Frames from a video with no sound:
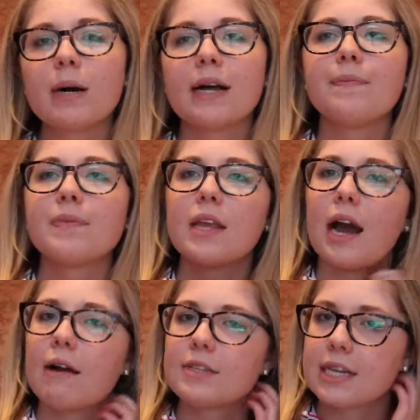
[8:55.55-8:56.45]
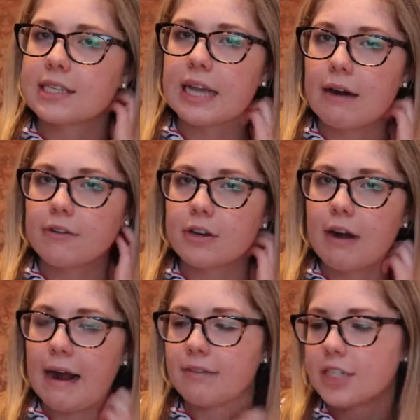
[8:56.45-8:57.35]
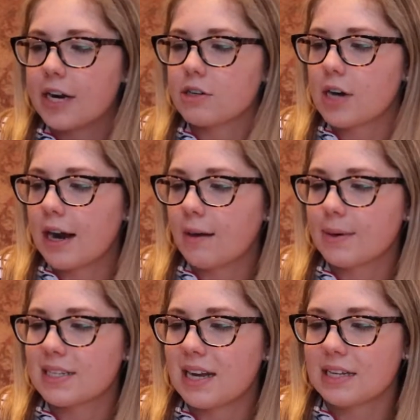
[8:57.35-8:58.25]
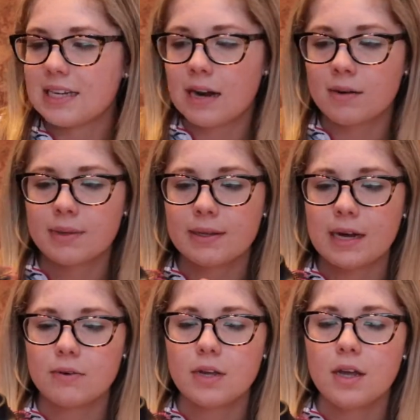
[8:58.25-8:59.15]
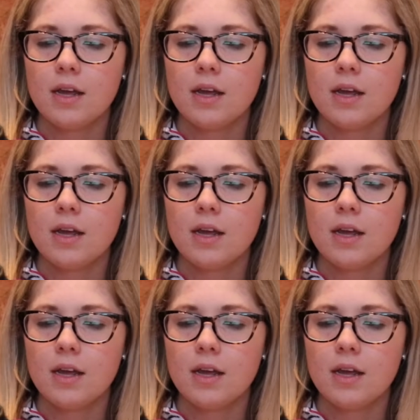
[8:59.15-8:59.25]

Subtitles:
but I would say it's louder than your average hair dryer, but it's not terribly loud.